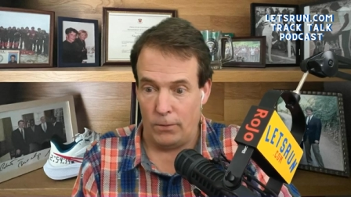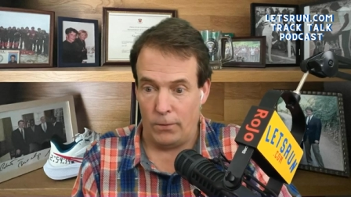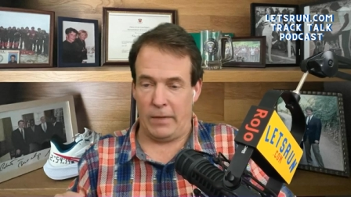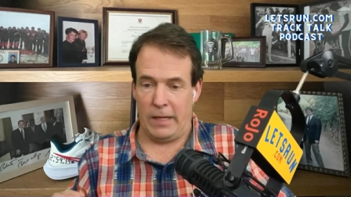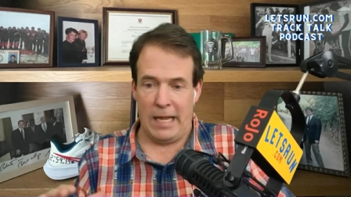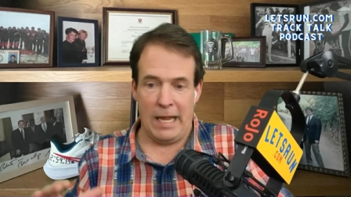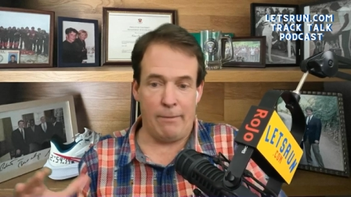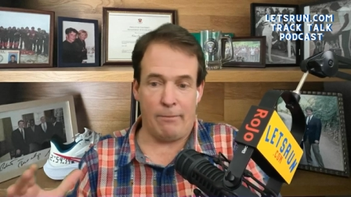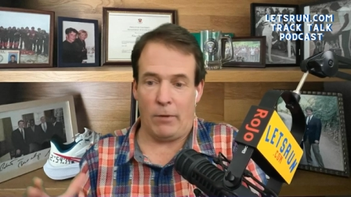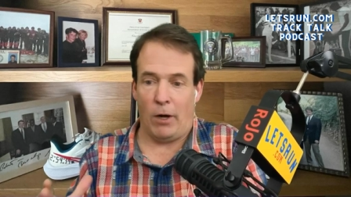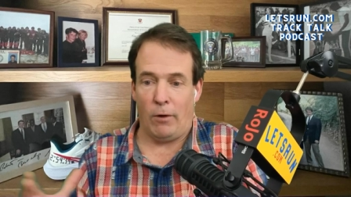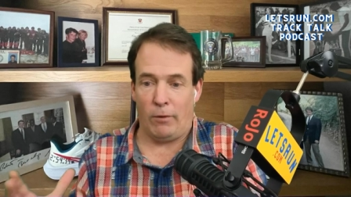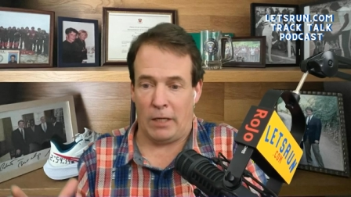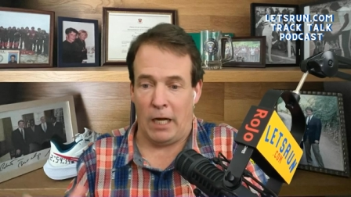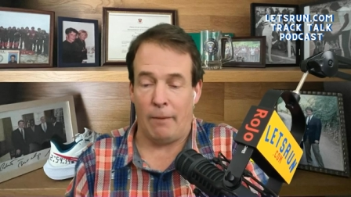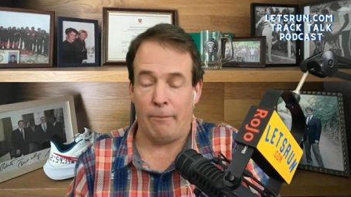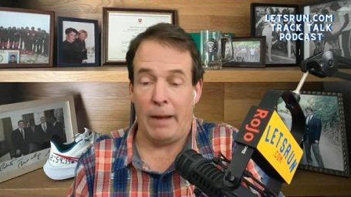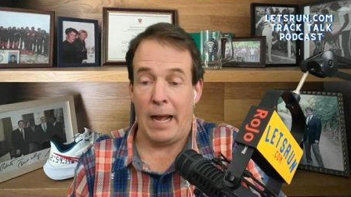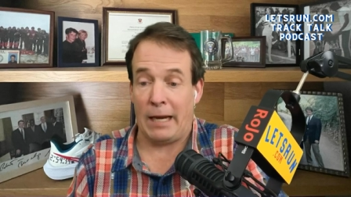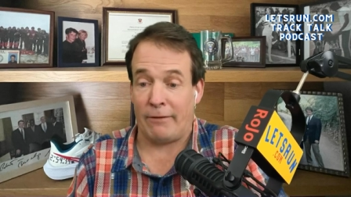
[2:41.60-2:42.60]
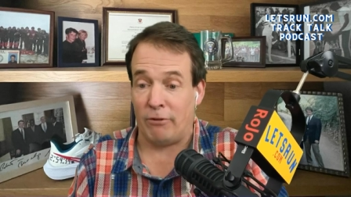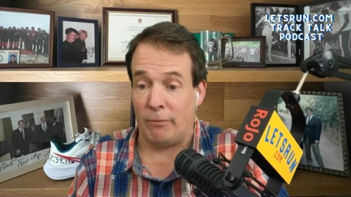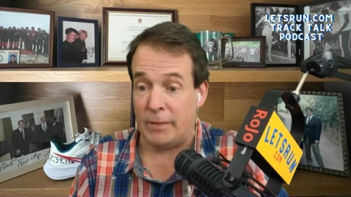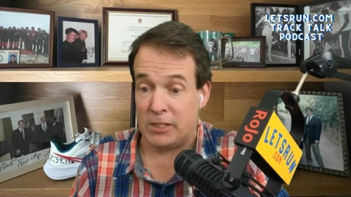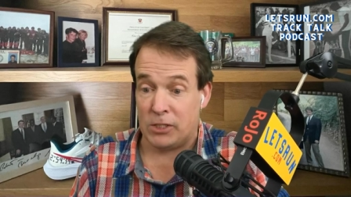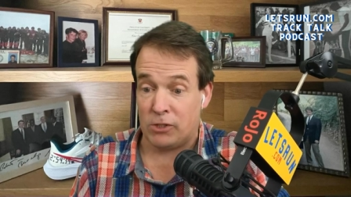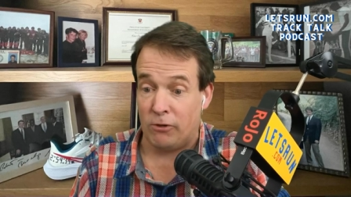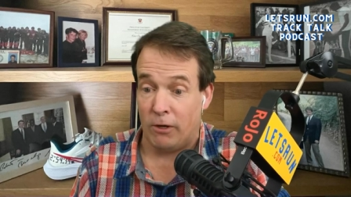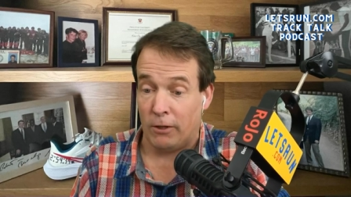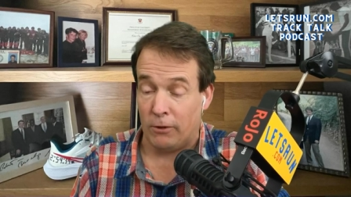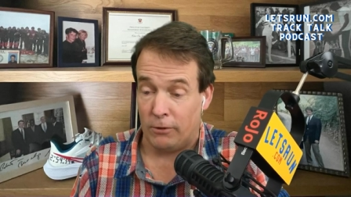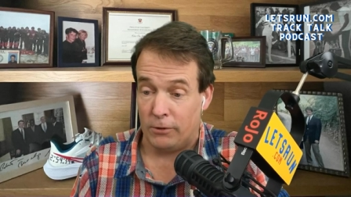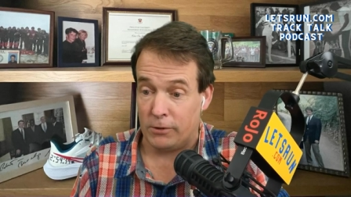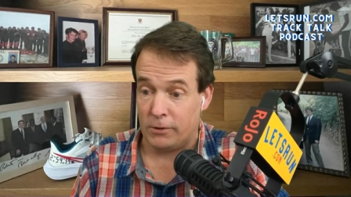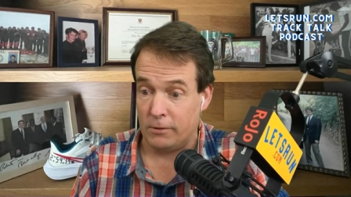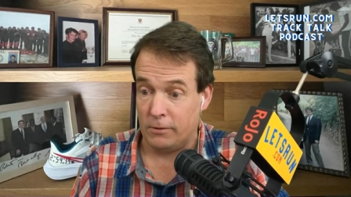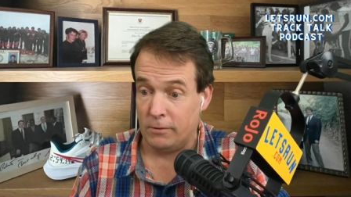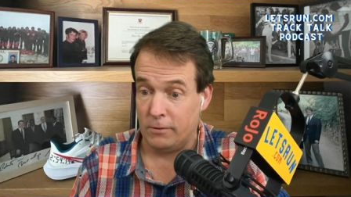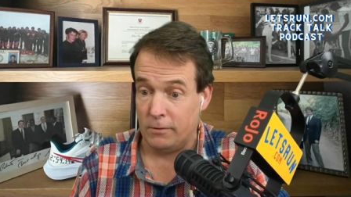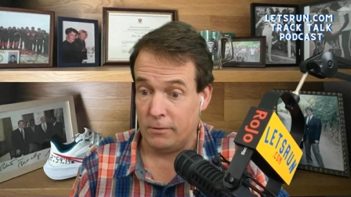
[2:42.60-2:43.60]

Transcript: him oh, come back from his struggles.